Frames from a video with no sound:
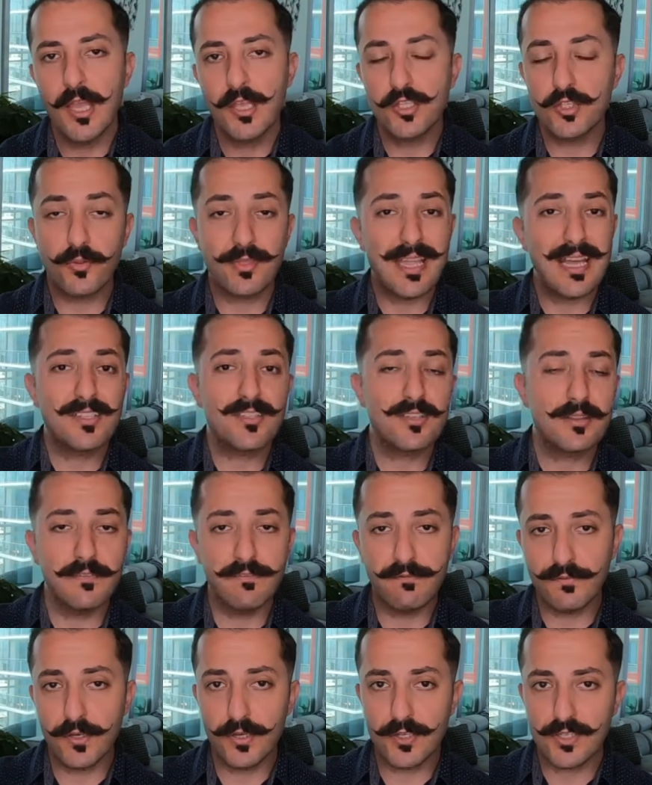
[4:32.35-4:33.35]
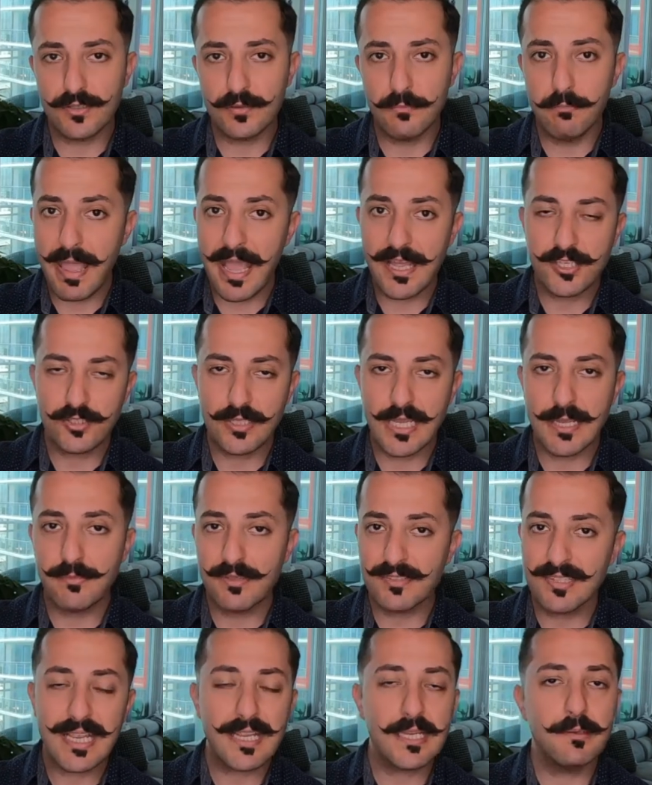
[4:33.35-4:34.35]
So that's the first match type.
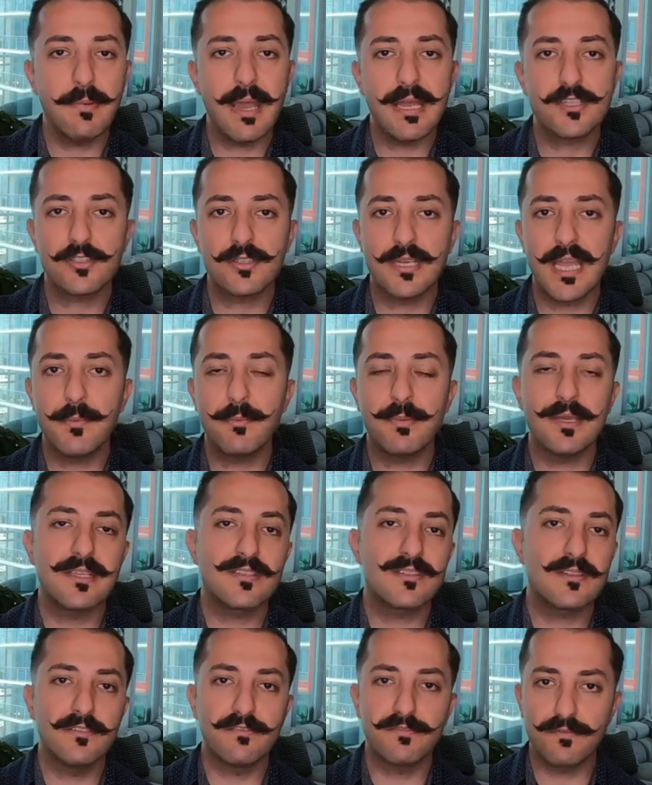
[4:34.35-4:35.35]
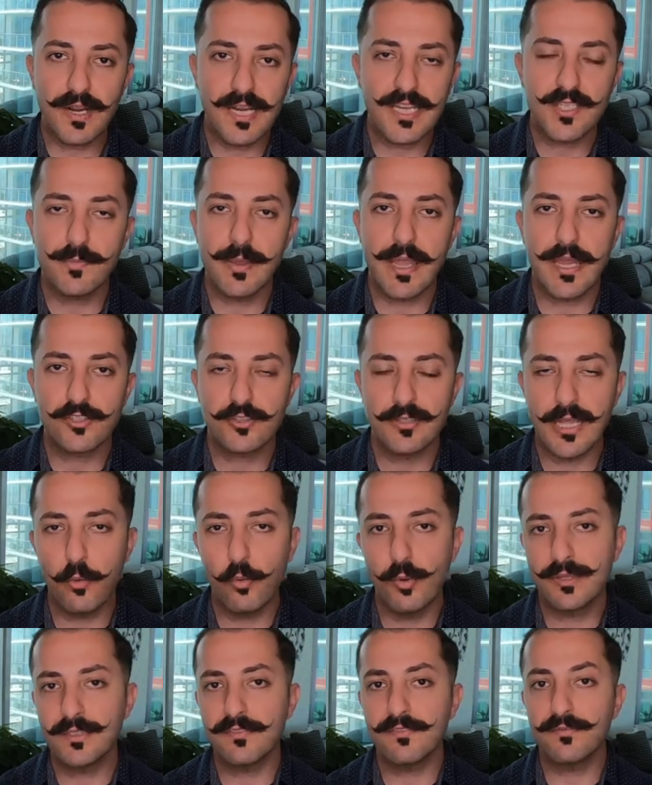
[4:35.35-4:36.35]
The second match type is the phrase match.
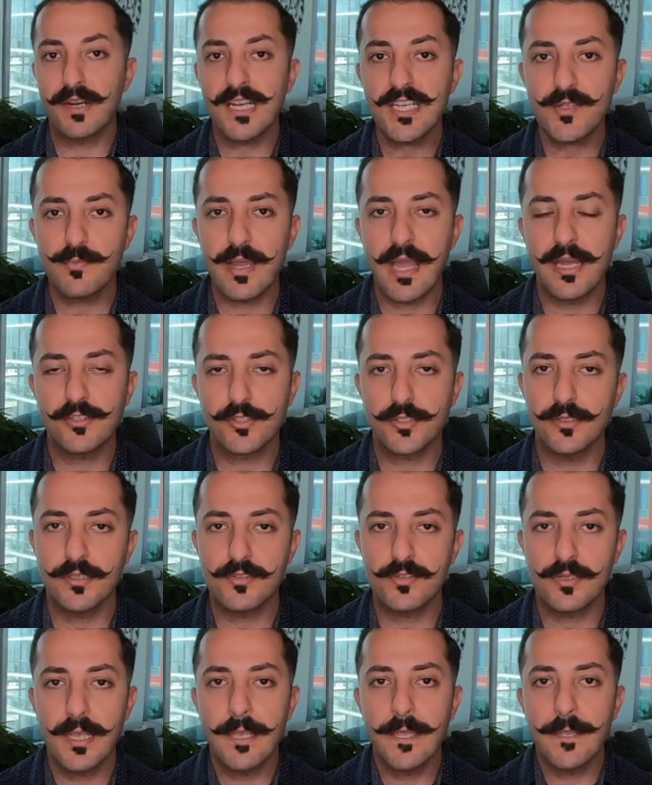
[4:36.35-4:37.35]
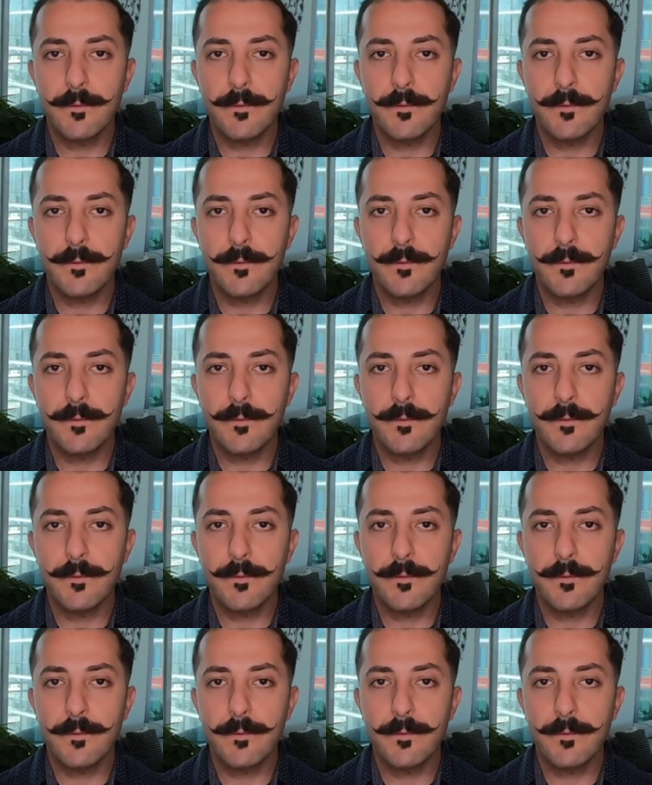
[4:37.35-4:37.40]
Now, what the phrase match is,